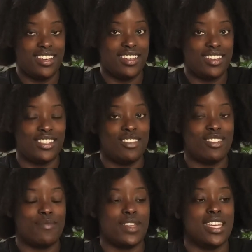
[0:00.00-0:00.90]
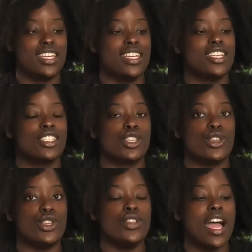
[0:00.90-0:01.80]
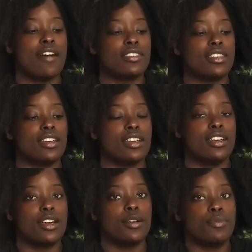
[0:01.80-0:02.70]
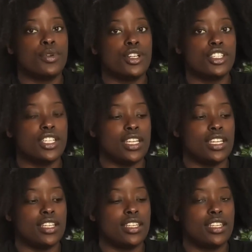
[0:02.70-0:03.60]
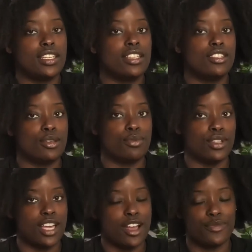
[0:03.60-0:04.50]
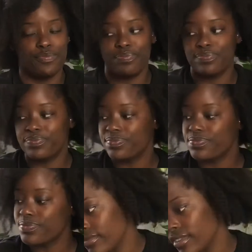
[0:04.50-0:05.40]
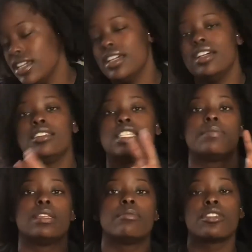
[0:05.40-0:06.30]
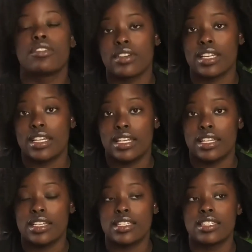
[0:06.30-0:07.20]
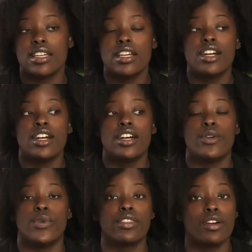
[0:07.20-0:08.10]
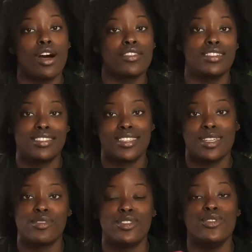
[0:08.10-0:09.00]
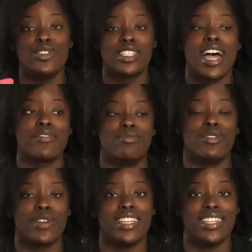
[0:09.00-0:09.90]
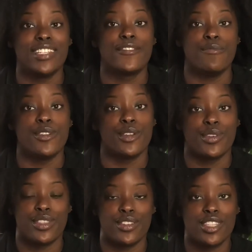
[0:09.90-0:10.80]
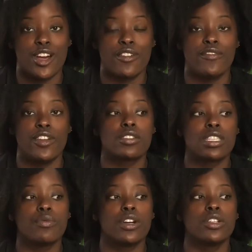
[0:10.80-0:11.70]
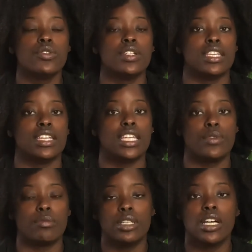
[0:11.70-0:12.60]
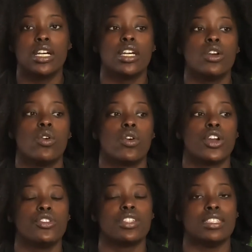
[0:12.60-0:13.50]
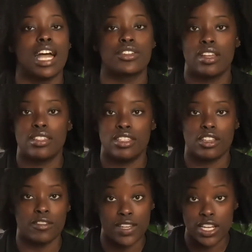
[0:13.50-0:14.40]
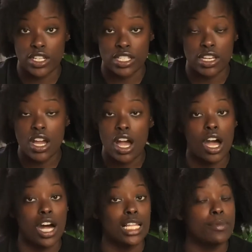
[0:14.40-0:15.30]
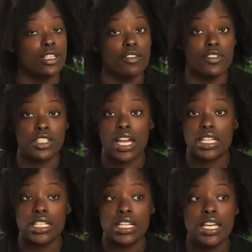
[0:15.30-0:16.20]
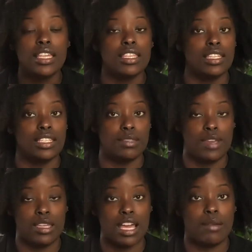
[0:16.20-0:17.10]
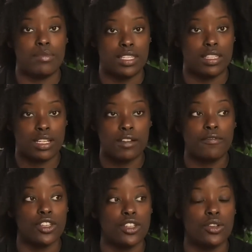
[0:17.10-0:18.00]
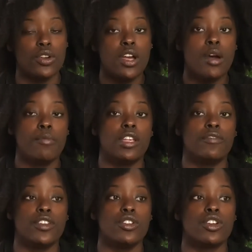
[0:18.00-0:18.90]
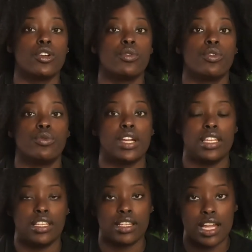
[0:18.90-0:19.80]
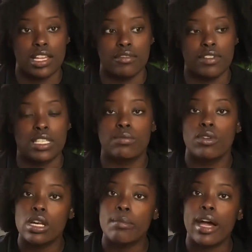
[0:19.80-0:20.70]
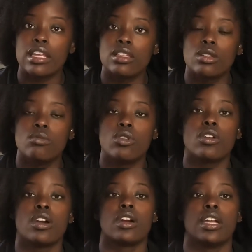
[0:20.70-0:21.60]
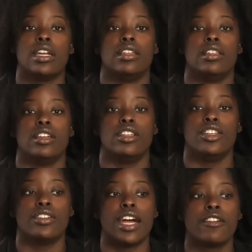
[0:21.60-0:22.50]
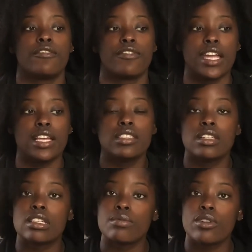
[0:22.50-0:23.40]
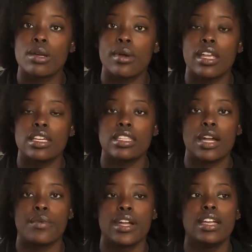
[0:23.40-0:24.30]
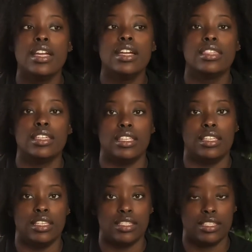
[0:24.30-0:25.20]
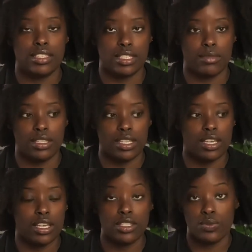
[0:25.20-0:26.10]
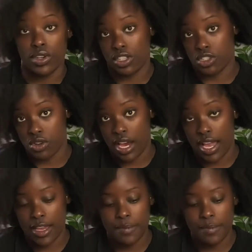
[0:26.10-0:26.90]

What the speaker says: You see what I mean? So you'd have to push in to pull out. Tip number 3 is, with all these tips, you just have to be ready to get familiar with yourself. If you're someone who is achy with blood, or you're just not trying to stick your fingers all up in your vagina, then this may not be the cup for you. But if you're ready to kind of explore your body a little more, and you're not afraid to explore your body in that way, then this is something that is worth a try.